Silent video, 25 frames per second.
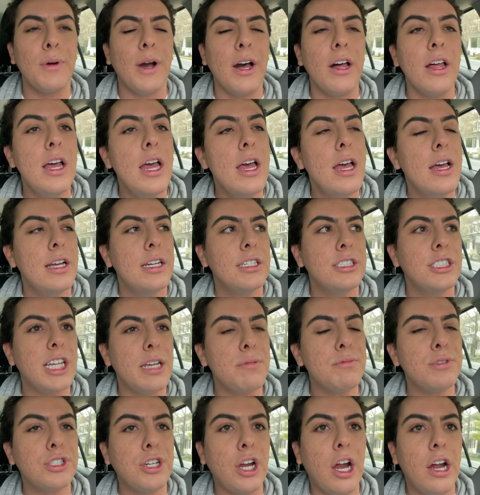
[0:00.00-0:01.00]
Well,
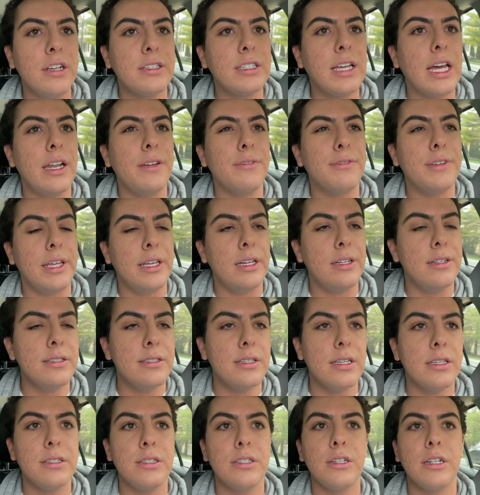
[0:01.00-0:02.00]
James Charles kind of killed
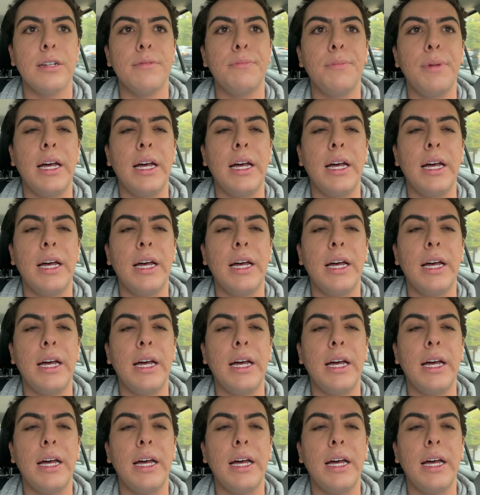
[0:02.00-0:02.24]
sister,